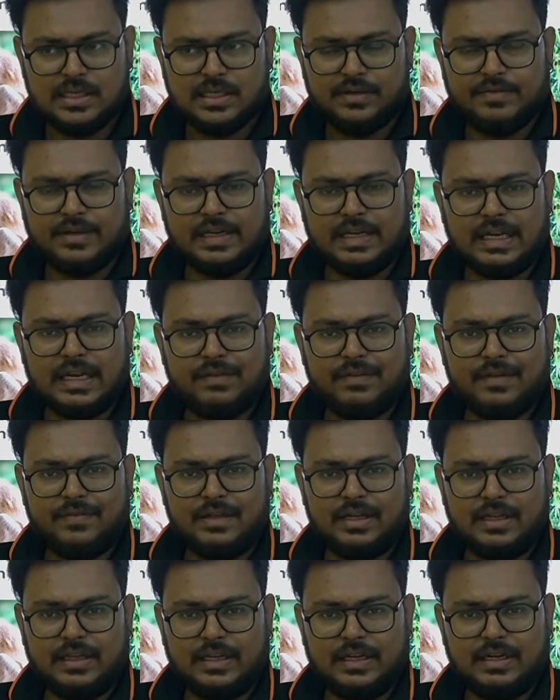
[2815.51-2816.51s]
finally we have
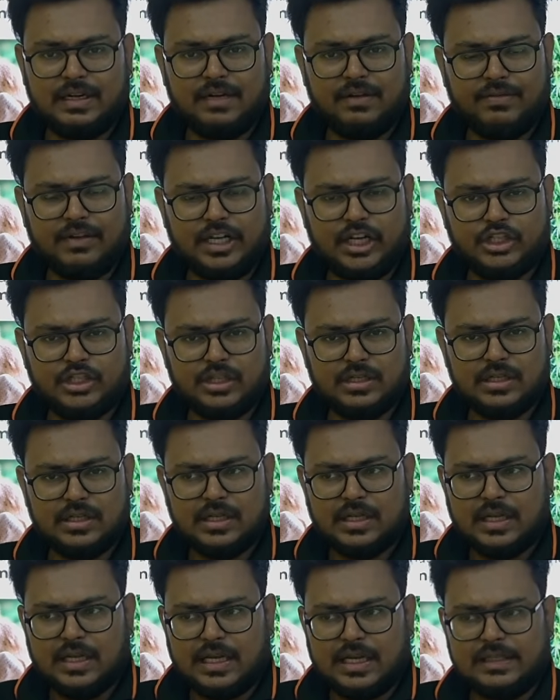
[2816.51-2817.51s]
done the identification,
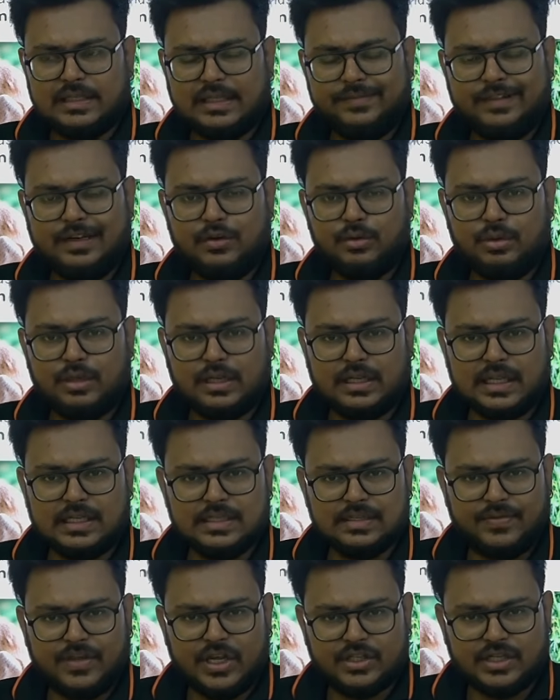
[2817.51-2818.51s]
and then we will do the
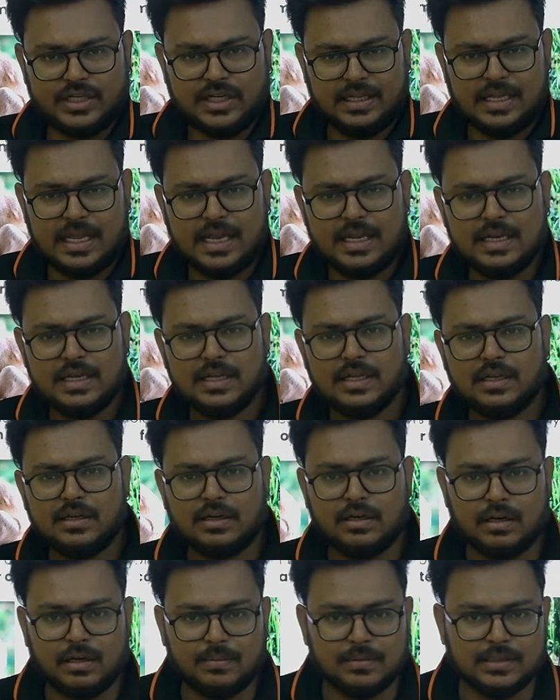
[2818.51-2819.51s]
classification and then
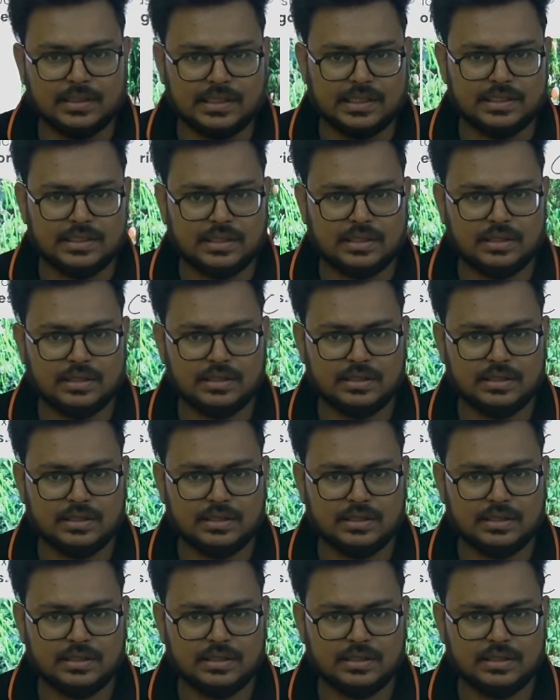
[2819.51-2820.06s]
nomenclature.